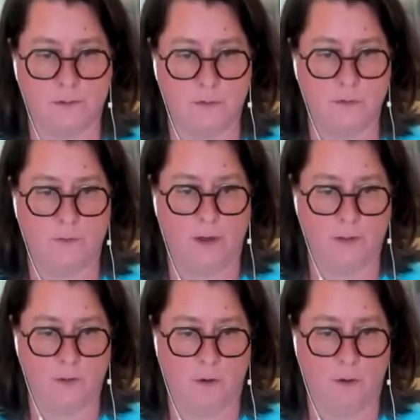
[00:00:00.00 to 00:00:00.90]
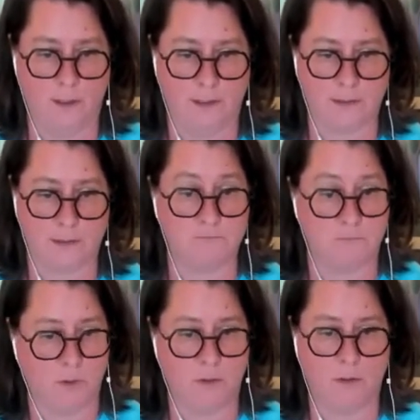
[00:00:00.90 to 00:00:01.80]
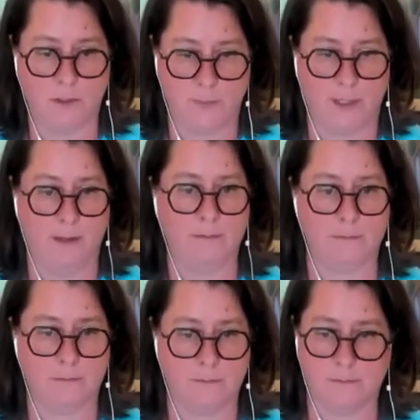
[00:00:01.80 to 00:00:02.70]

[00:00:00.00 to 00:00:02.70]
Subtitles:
choose value, audience, bunker launch pad.